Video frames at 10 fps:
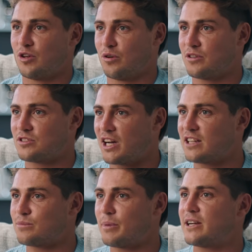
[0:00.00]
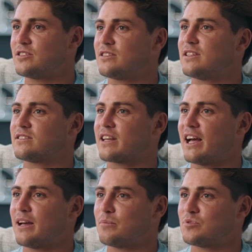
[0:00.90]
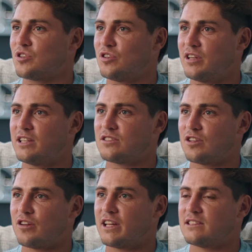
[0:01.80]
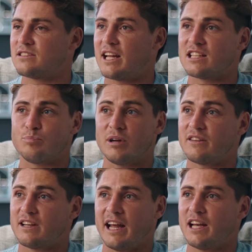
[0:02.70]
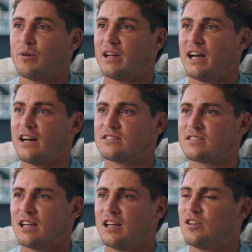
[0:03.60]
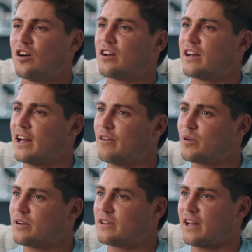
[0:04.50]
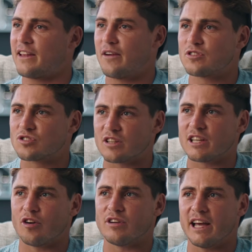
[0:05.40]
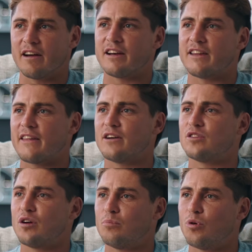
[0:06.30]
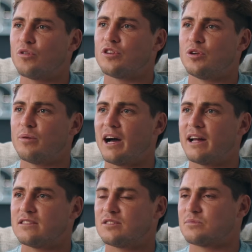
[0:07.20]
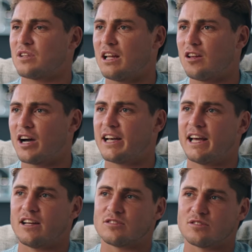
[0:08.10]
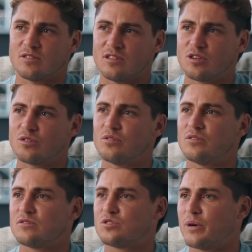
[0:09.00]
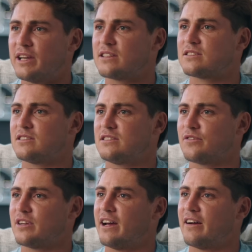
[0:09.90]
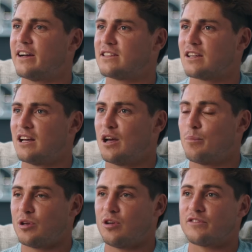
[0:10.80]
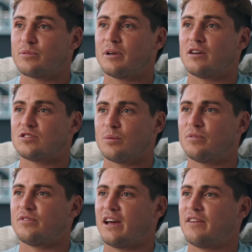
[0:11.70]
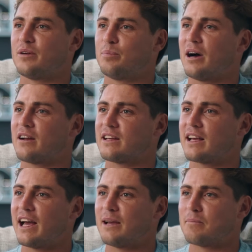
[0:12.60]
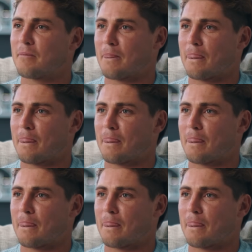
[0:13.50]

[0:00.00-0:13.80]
you're in charge of managing this game. So you need to know the ins and outs better than anyone else. Not everyone, like everyone's got their own area that they'll know more than you at in terms of like line outs or little tweaks in different areas. But you have to be on top of every part of the game.